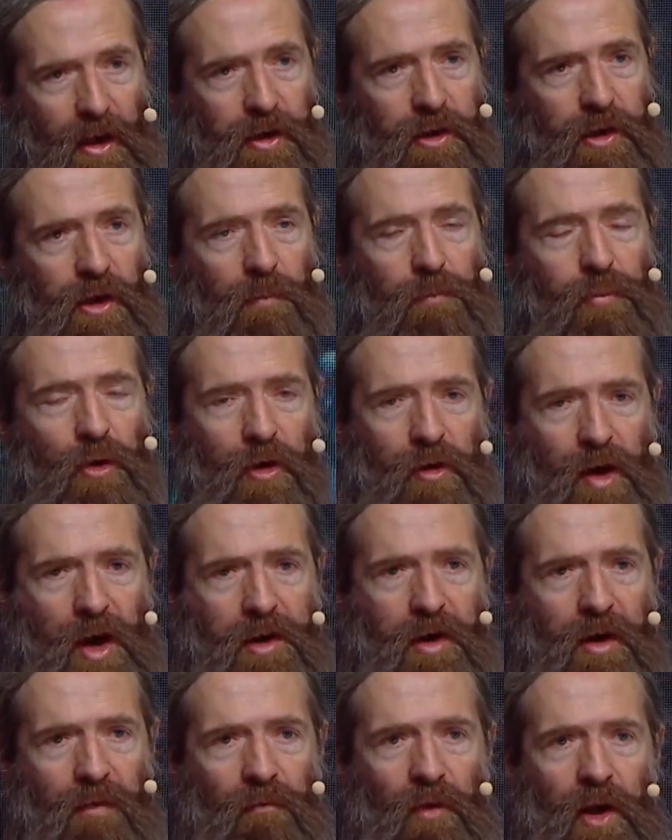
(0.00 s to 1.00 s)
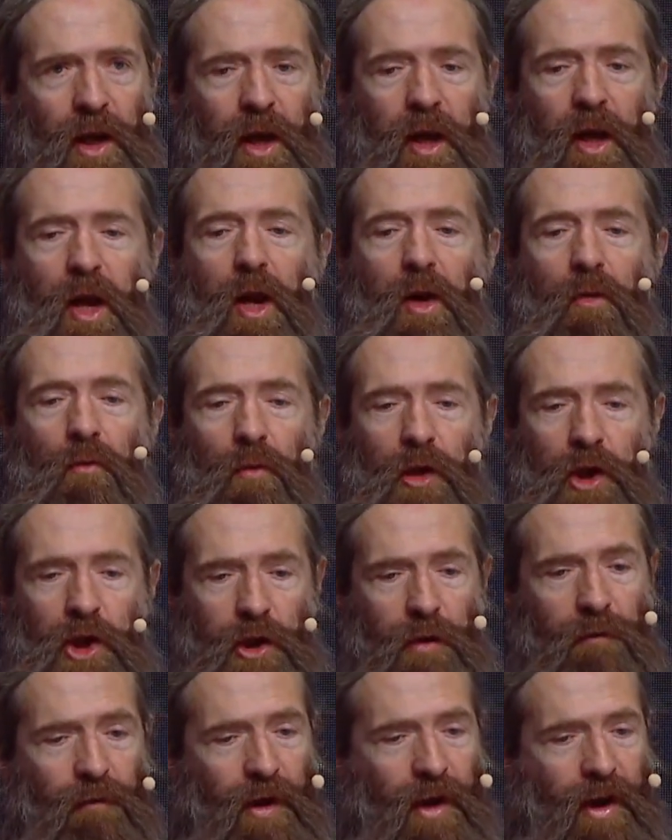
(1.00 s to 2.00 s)
to progressively
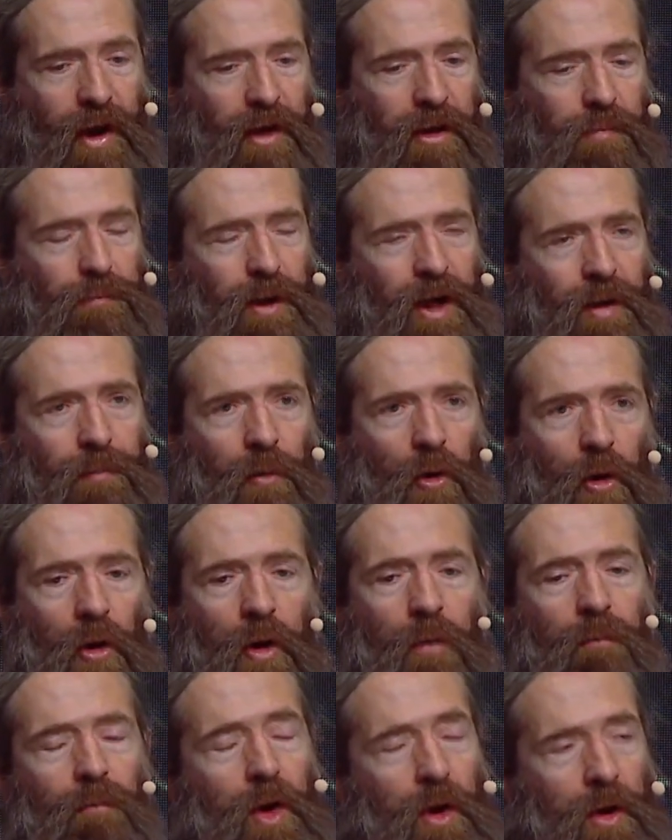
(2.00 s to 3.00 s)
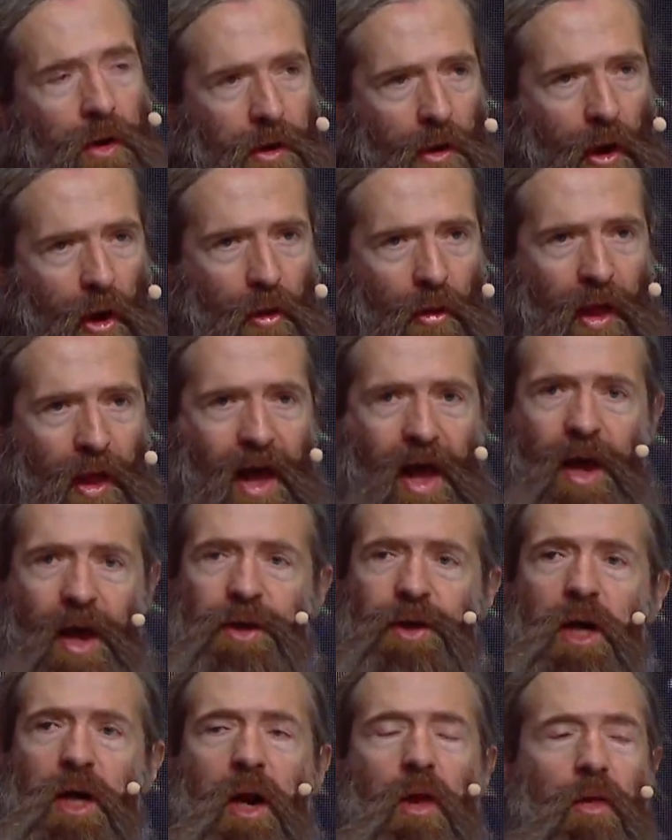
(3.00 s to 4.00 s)
rejuvenate people so that